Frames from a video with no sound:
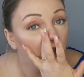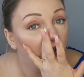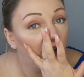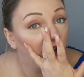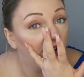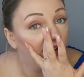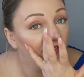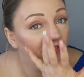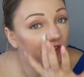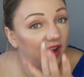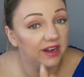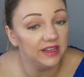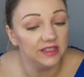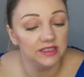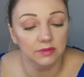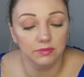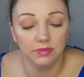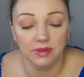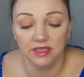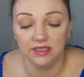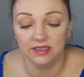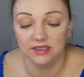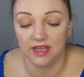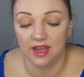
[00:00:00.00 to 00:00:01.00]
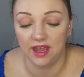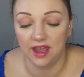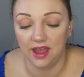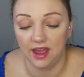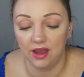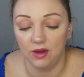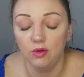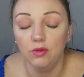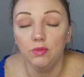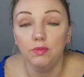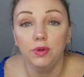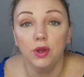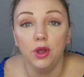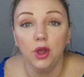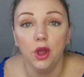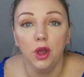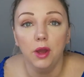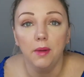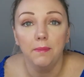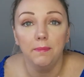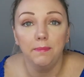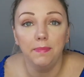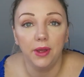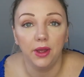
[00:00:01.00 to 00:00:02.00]
I'm finding some things to help,
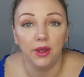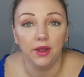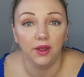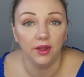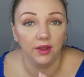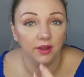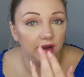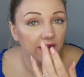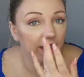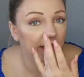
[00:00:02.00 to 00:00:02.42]
but